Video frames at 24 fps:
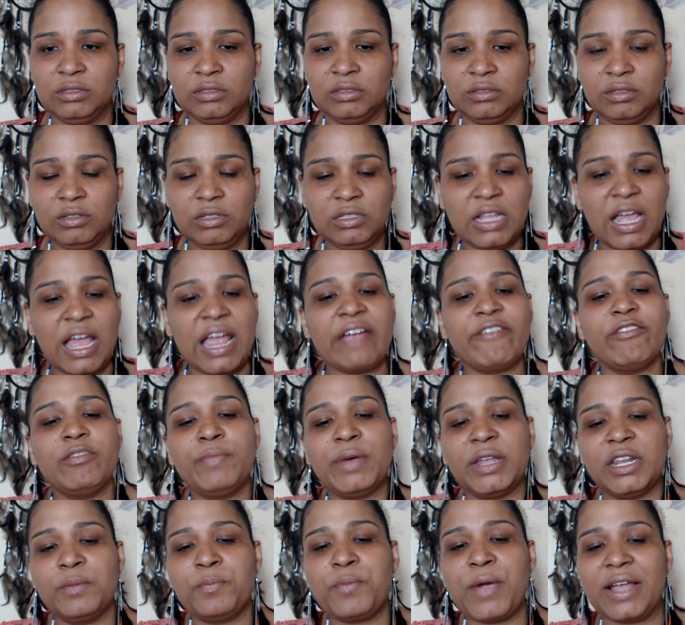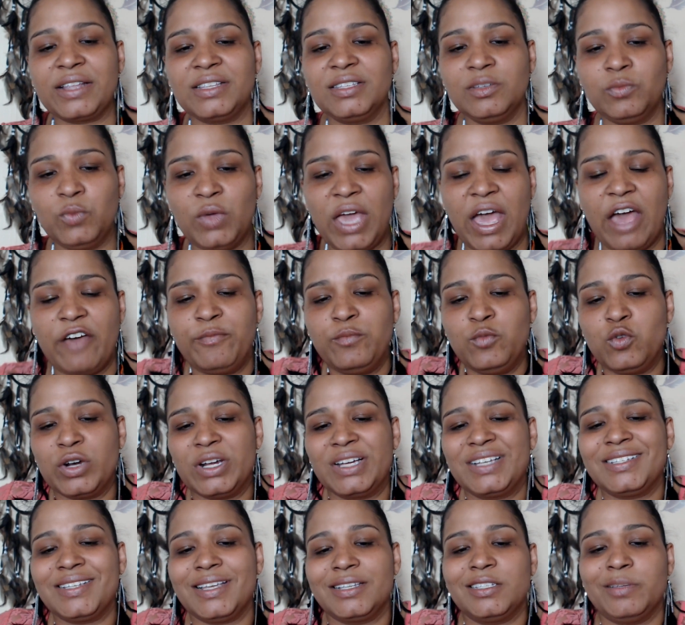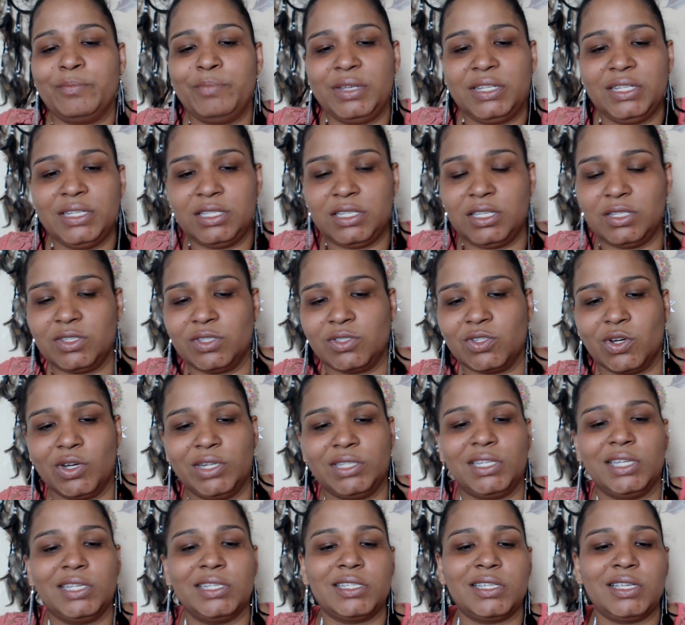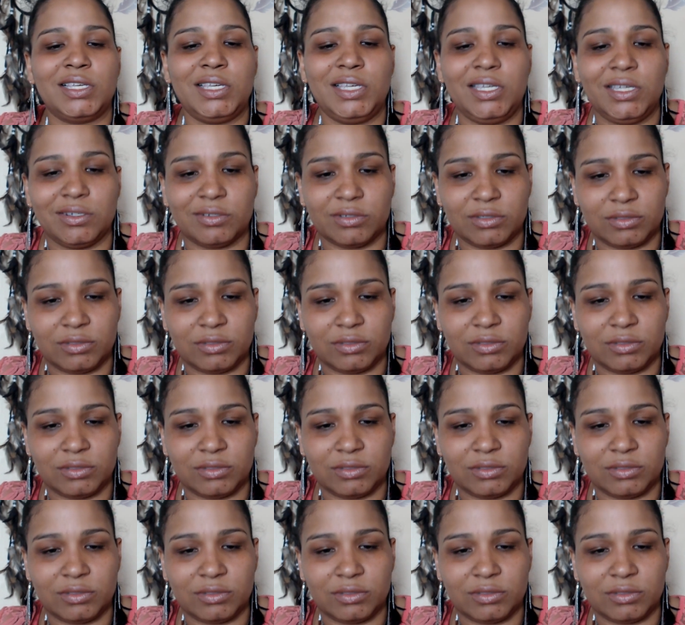not everybody practices. We have more accessibility to certain things here